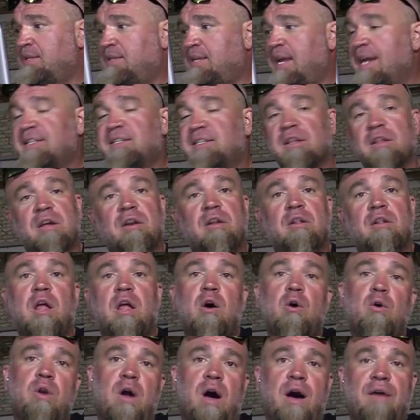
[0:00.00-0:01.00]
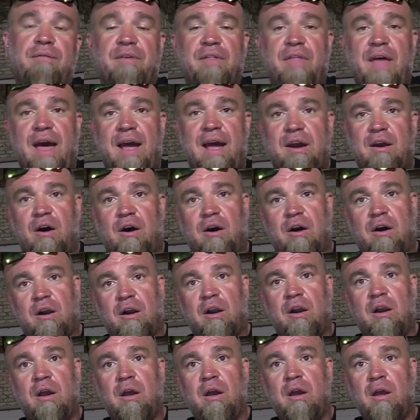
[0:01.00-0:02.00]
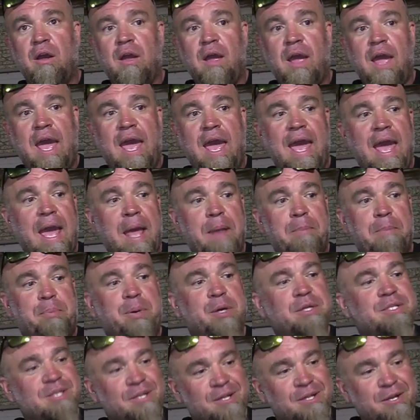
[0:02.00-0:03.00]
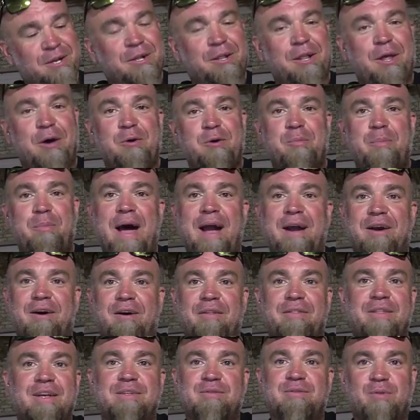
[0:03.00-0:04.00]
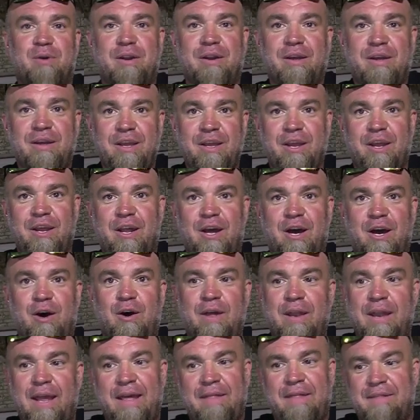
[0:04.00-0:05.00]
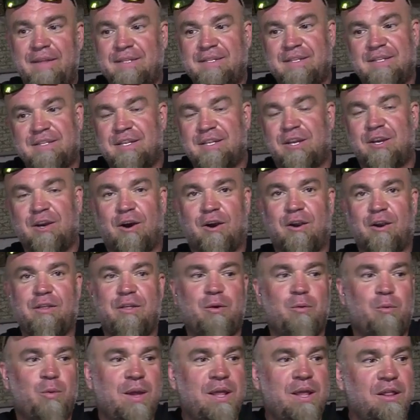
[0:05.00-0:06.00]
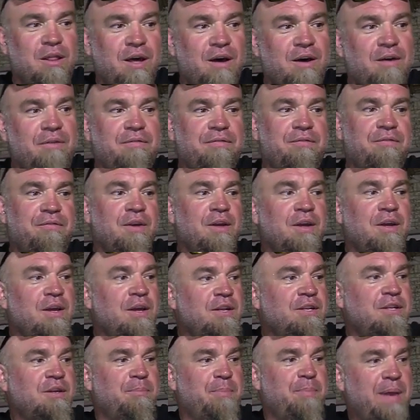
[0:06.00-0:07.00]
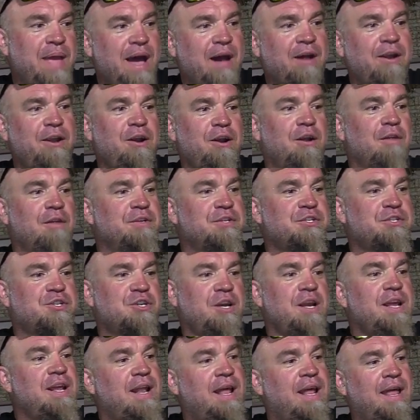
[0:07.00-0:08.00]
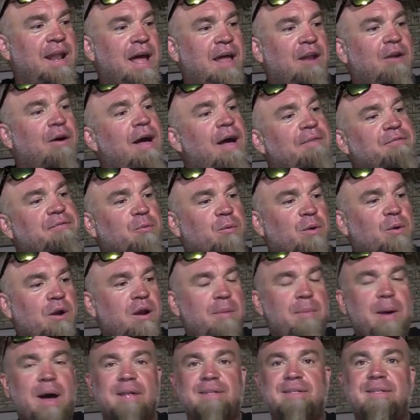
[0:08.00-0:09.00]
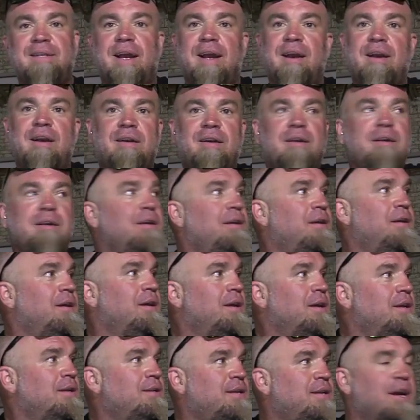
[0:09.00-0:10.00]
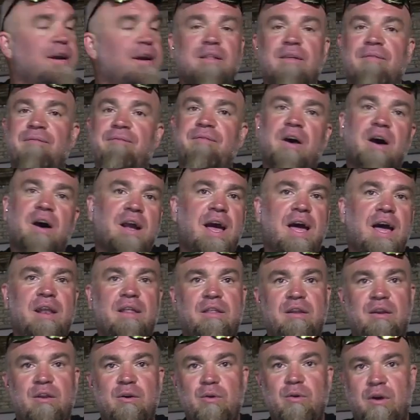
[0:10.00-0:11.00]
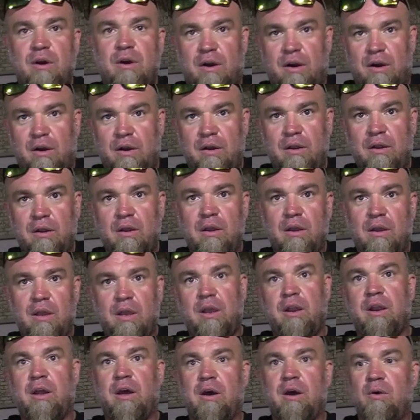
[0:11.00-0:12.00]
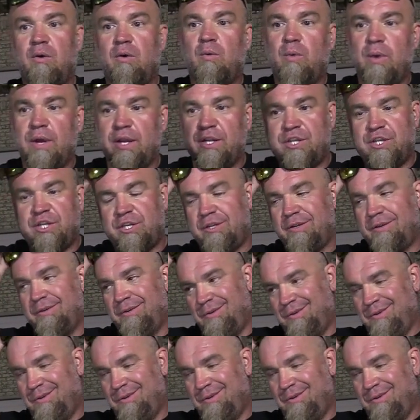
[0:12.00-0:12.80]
takes a little load off of that car and puts a little load back on this one, you know, and, and this is the car that we love to be out here on the street and I don't have to worry about tearing, tearing the fuck out of the new car you know, which